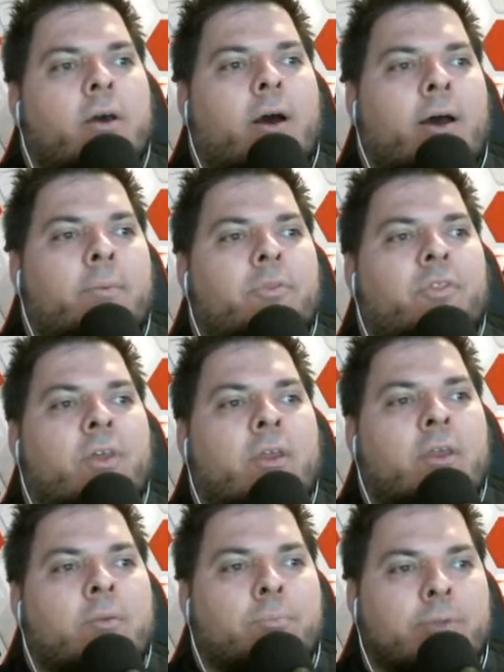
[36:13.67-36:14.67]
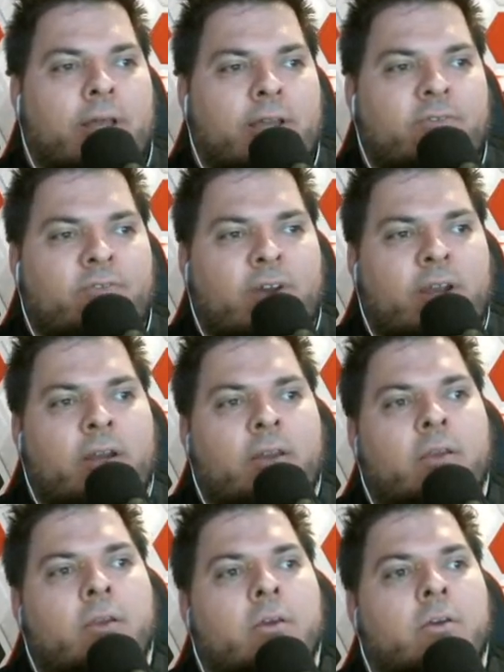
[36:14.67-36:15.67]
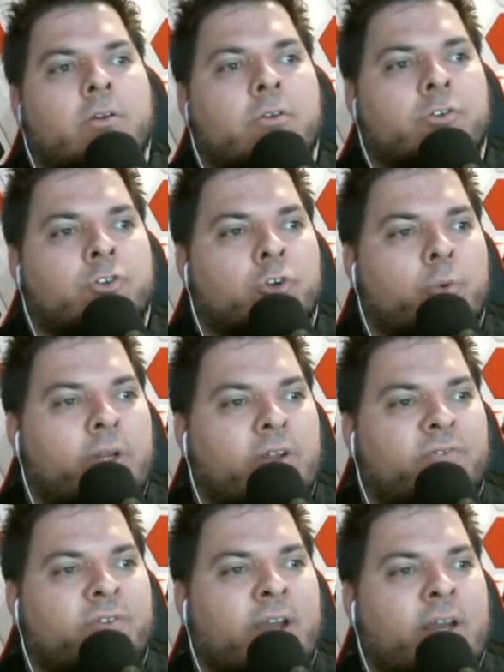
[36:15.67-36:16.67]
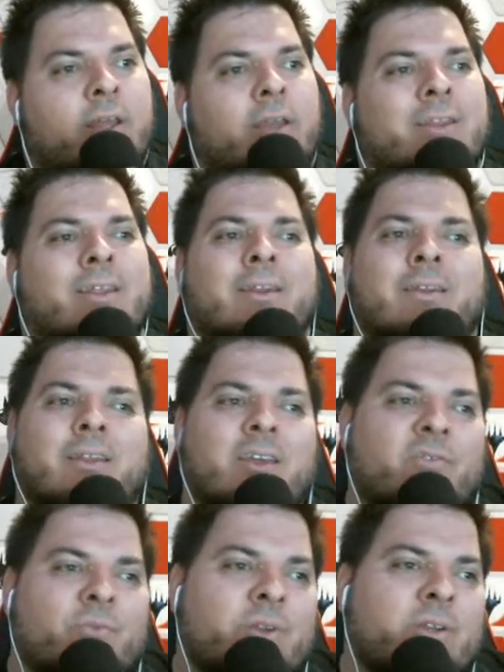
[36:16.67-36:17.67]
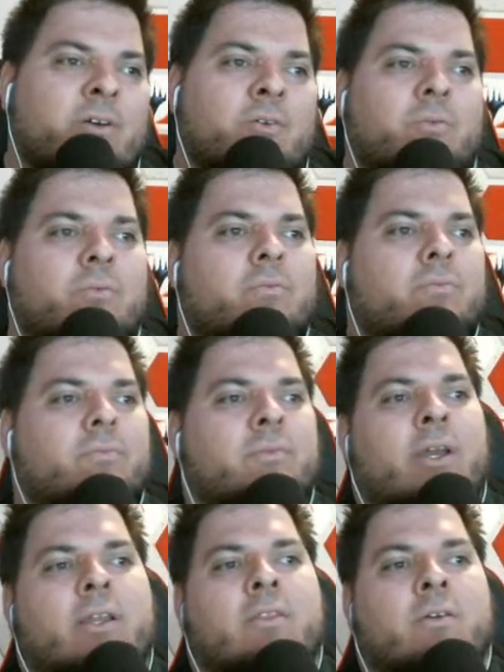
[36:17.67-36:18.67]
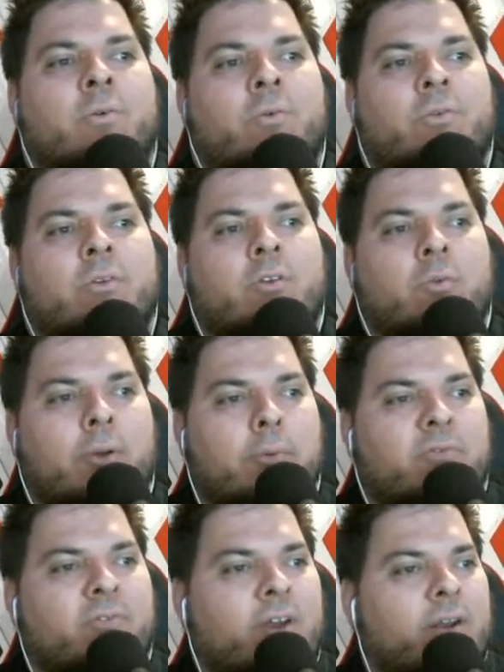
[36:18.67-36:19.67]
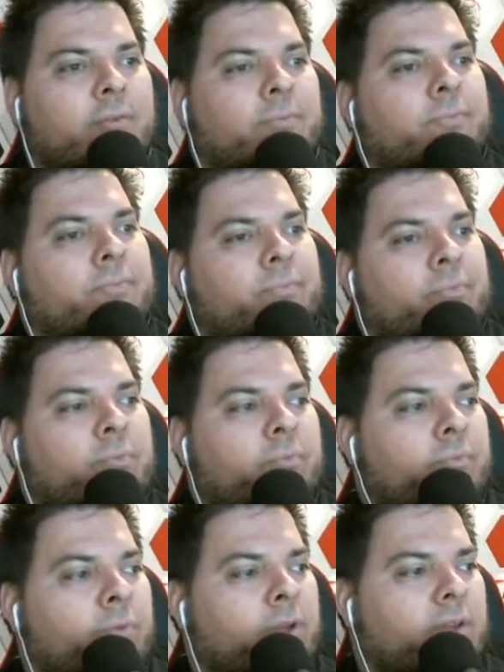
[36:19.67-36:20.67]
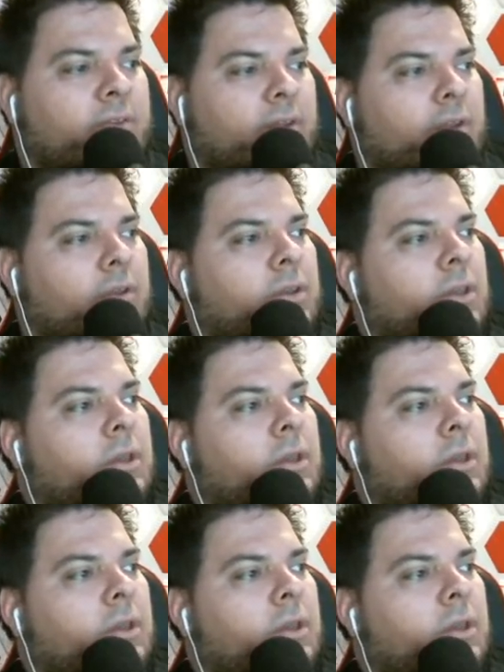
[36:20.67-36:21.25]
I'm thinking blind fighting, druidic fighting, and then if we don't like those, then 2-weapon fighting. What do you guys think?